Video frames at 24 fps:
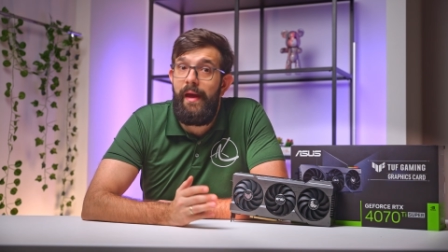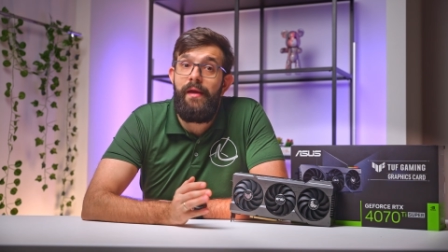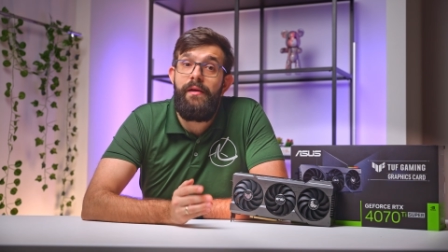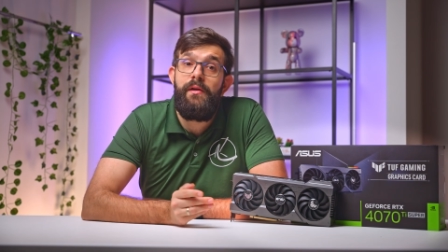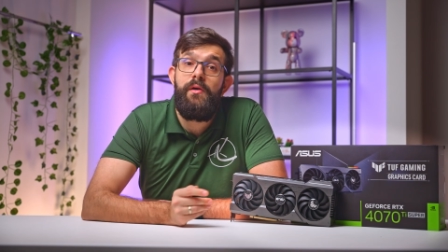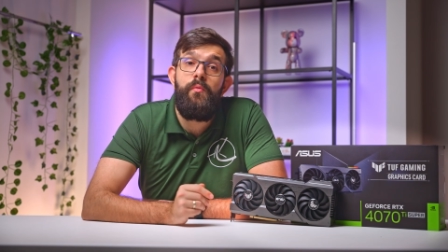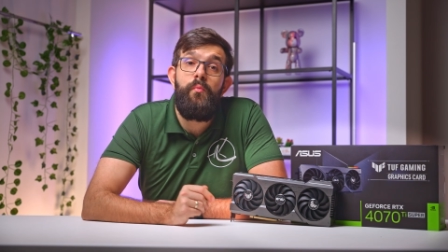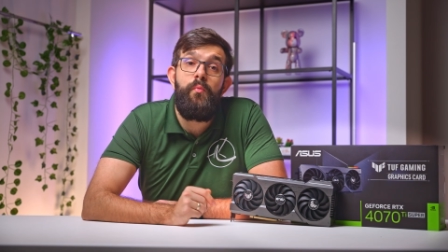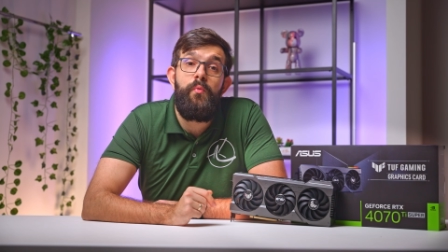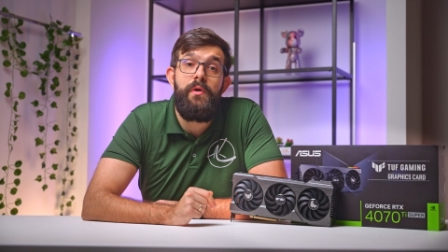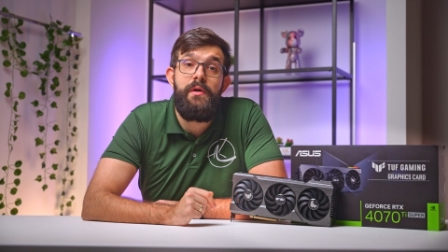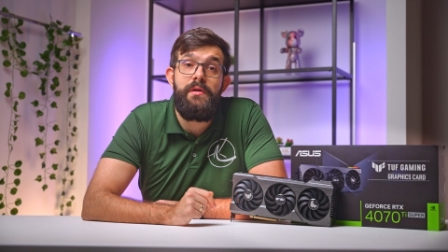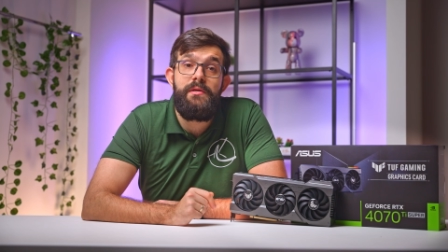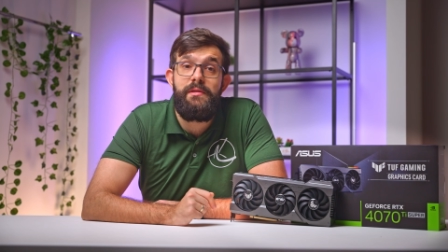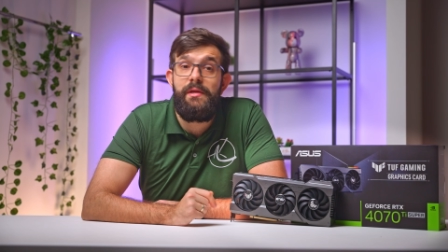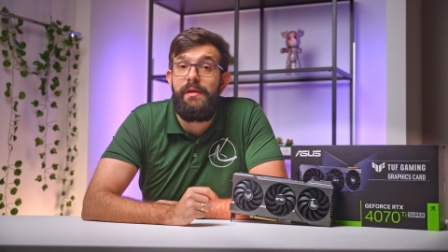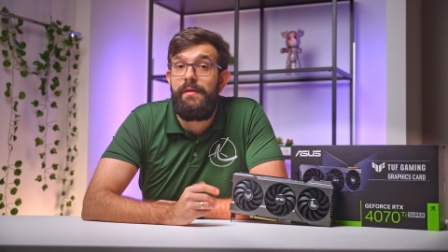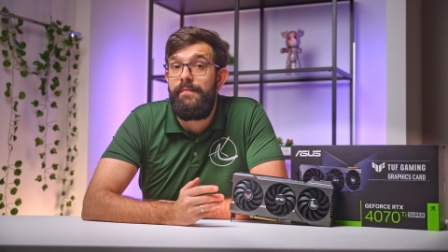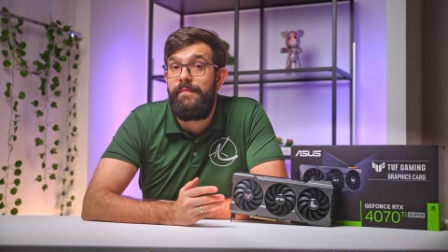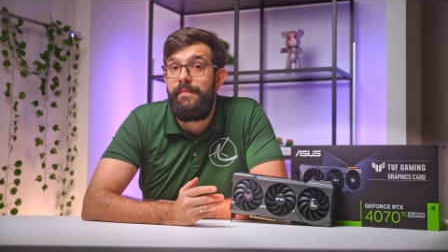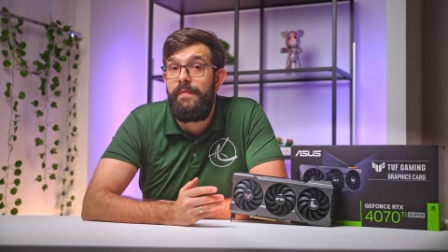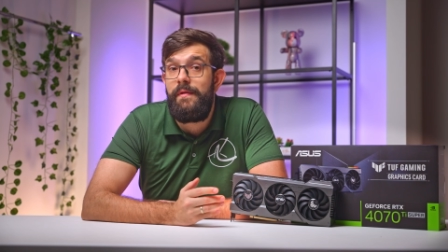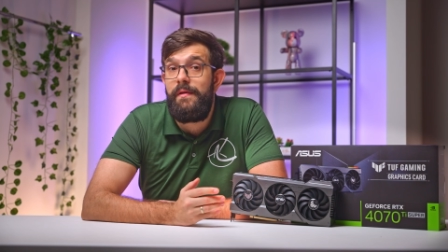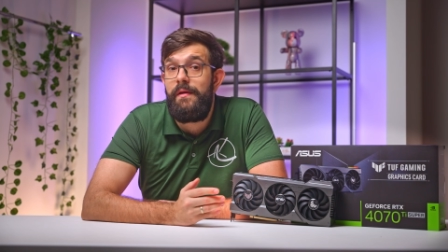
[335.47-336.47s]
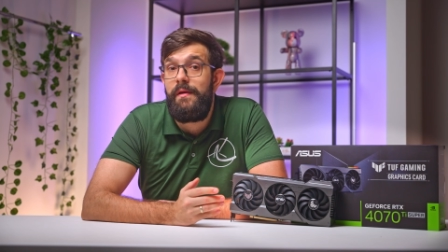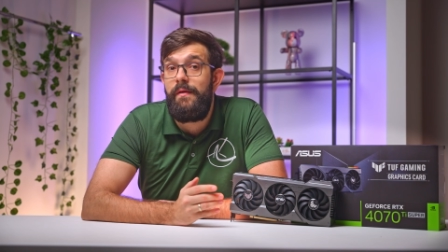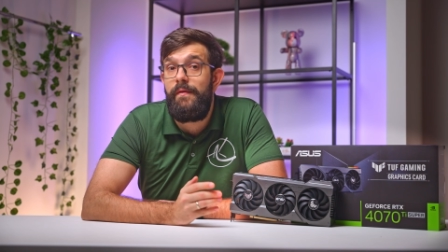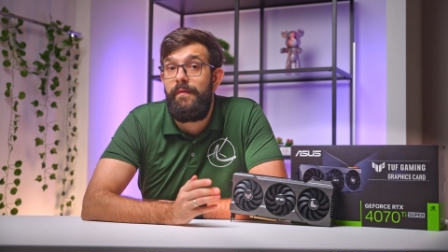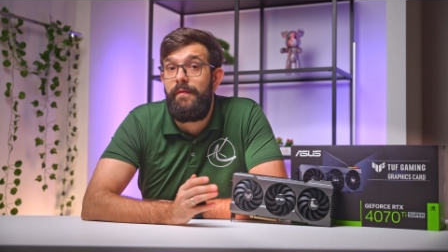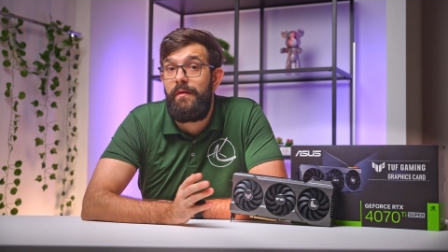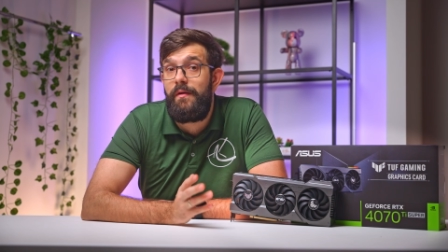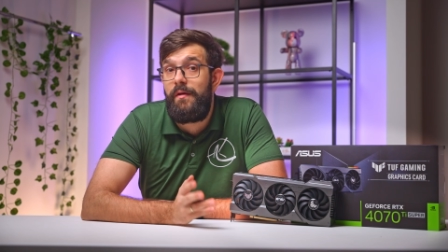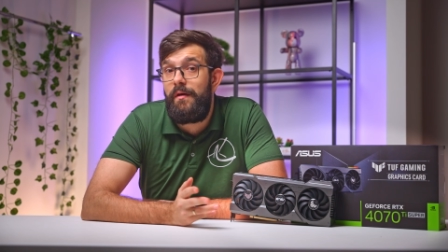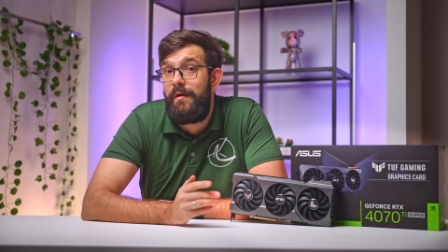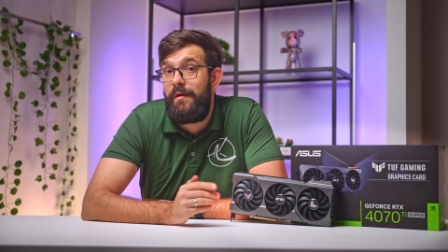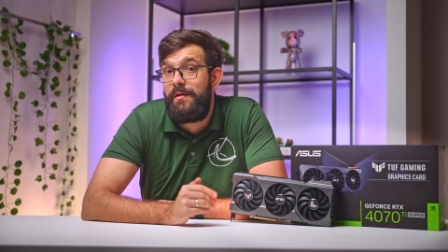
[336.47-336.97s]
and at worst,
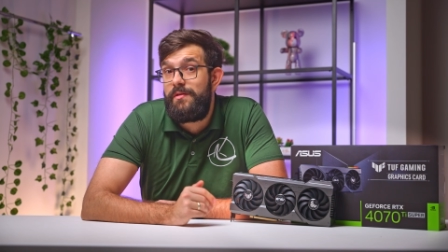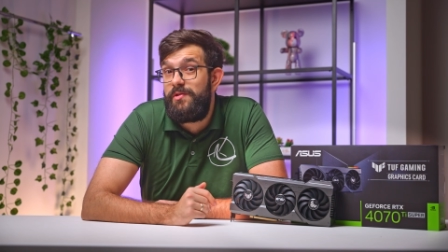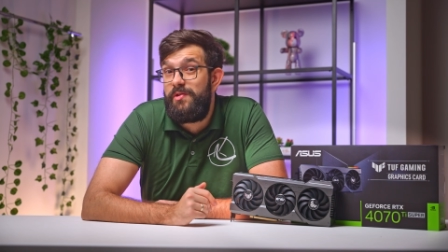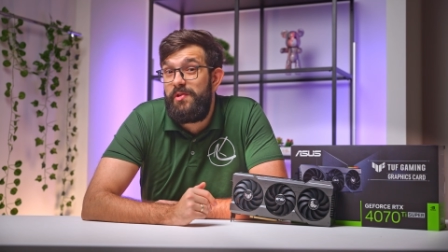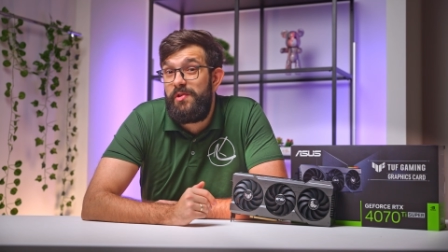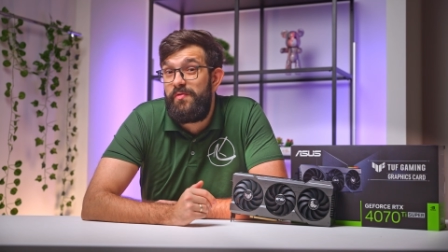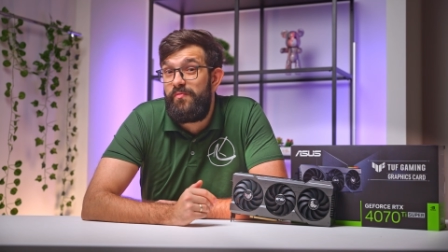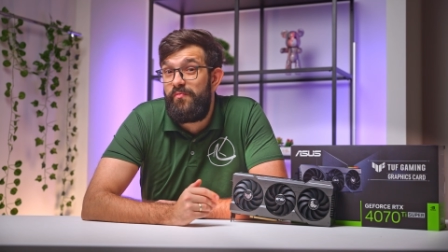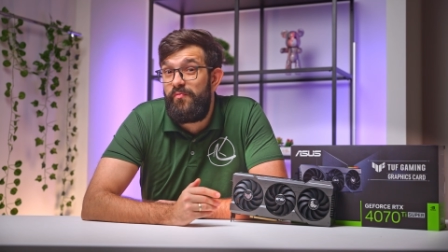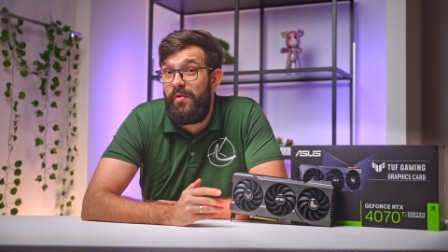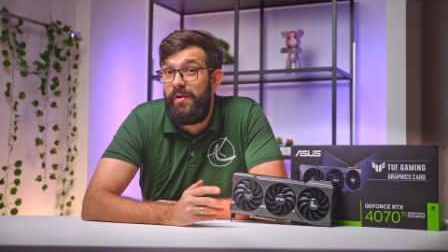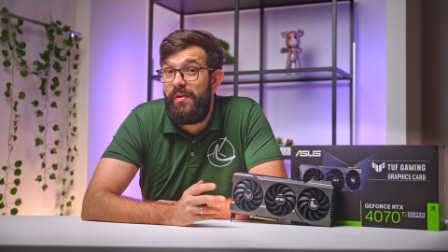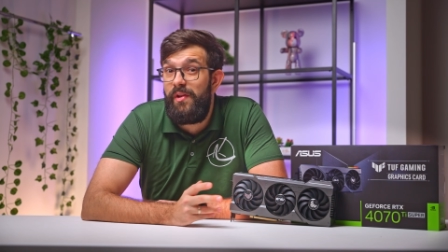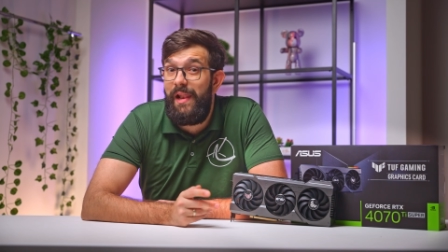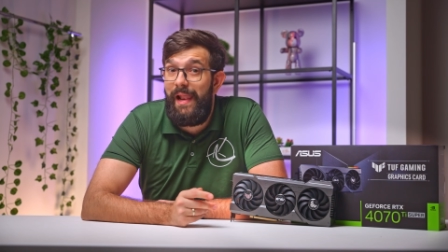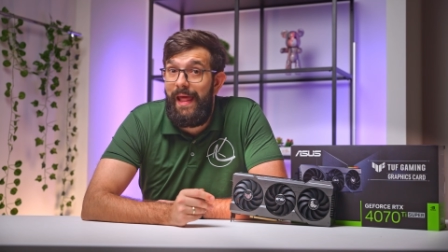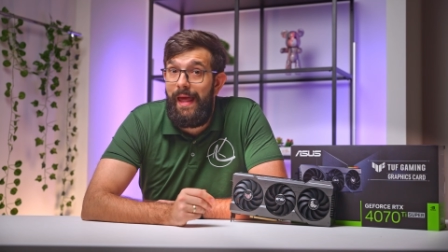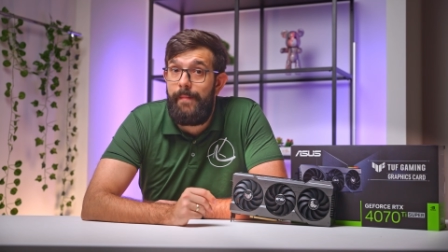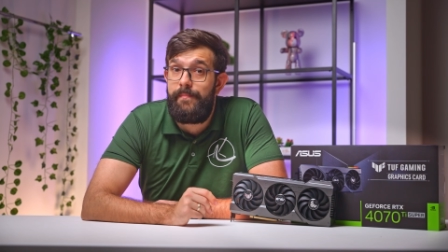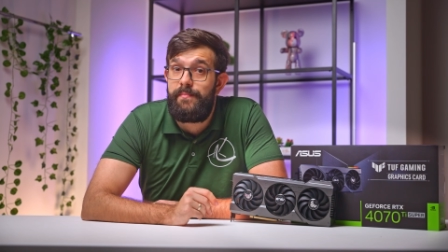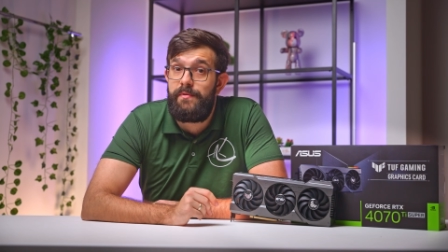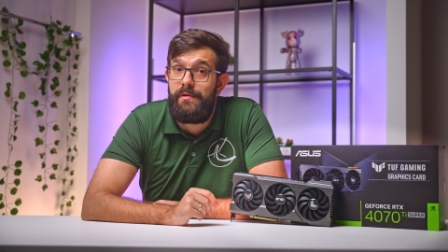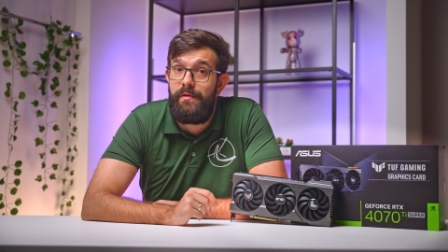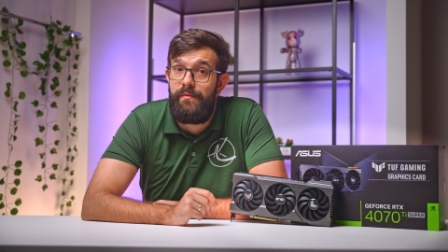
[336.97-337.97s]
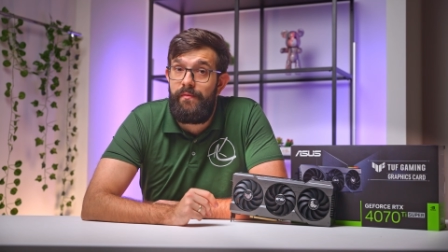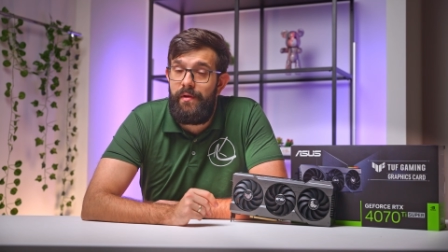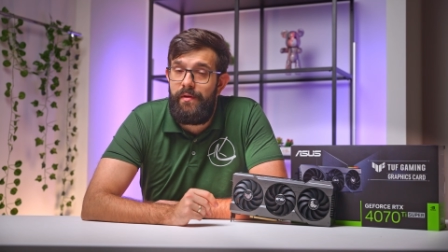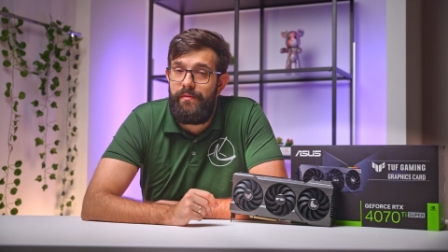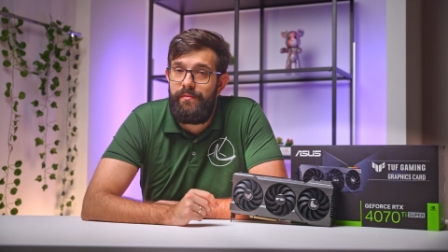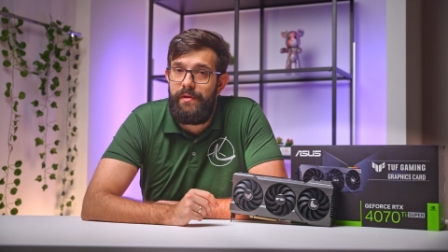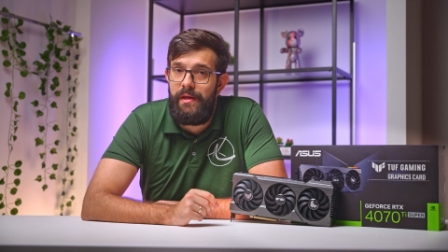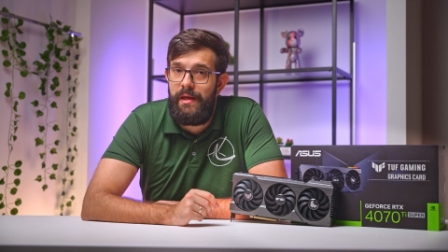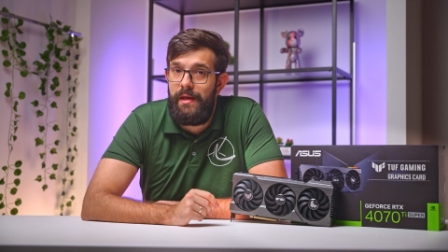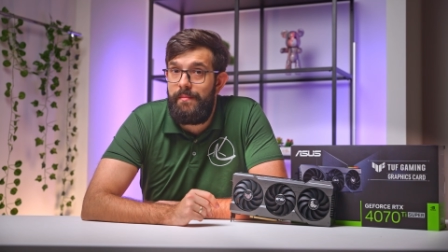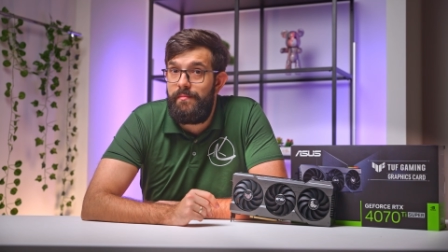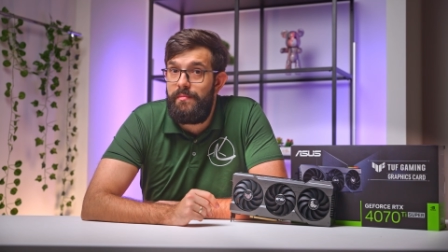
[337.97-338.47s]
Nvidia cards just run laps
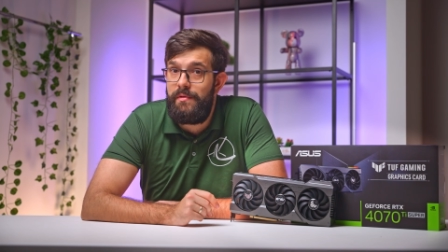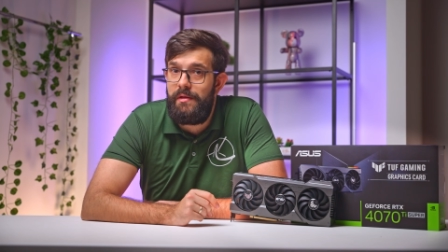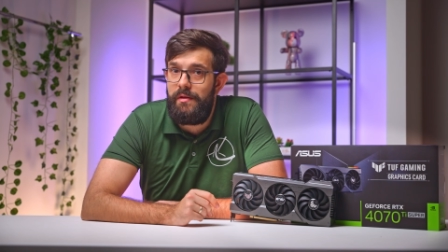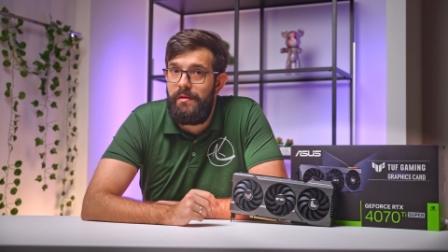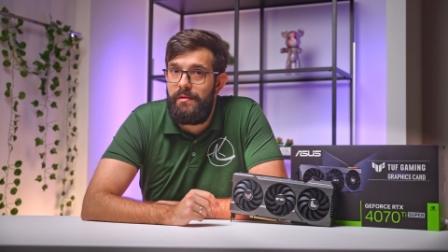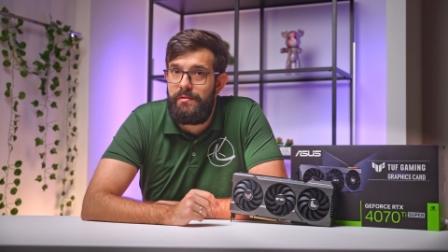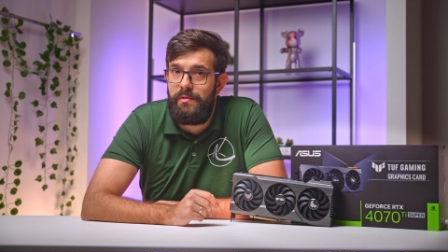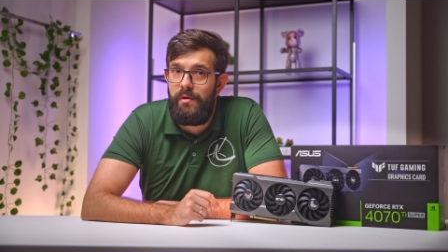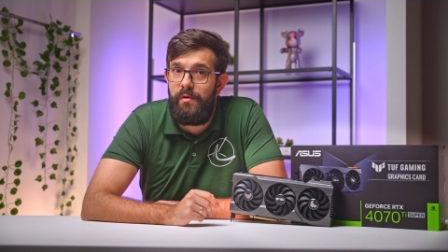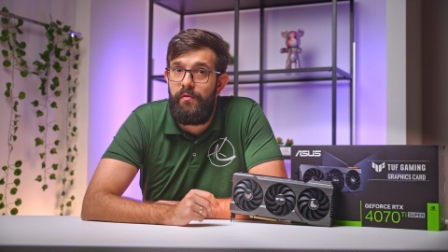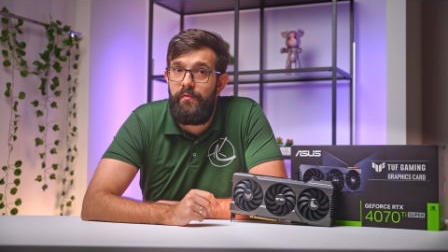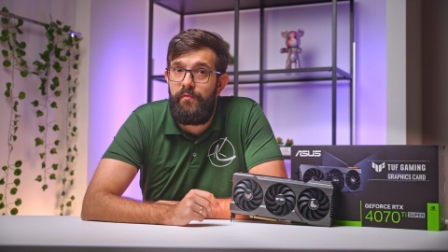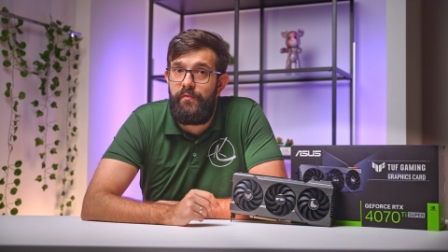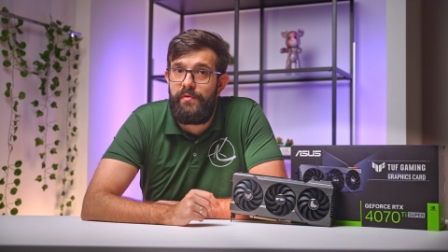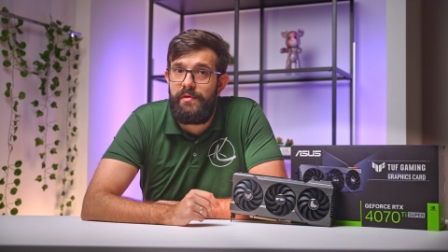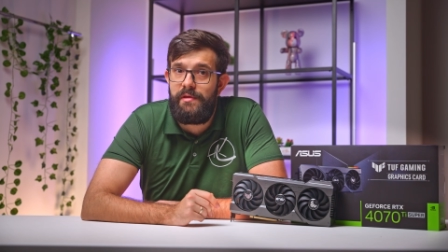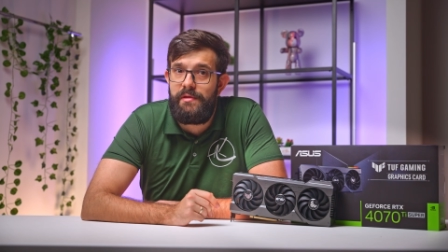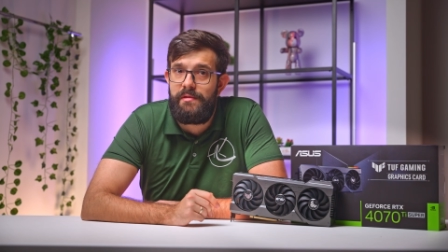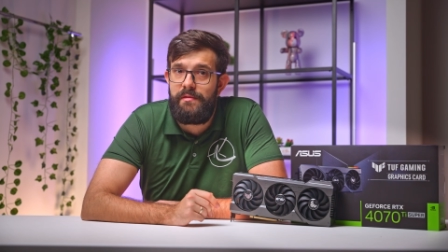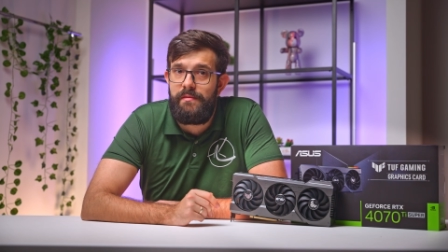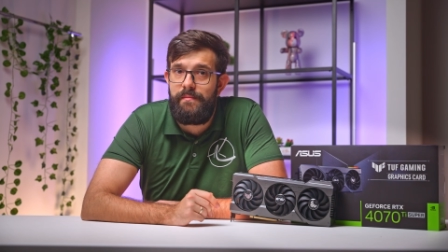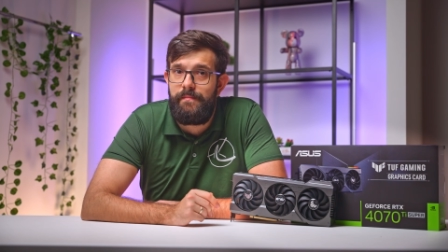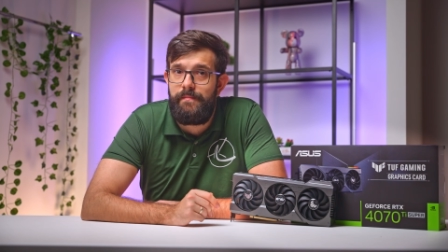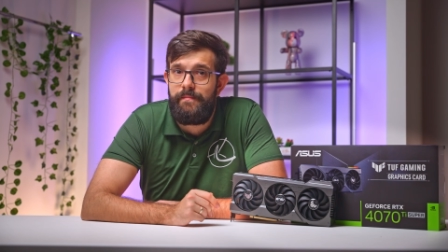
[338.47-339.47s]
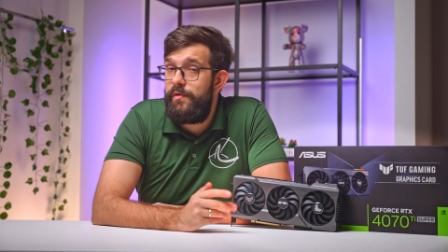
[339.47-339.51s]
around AMD's offerings.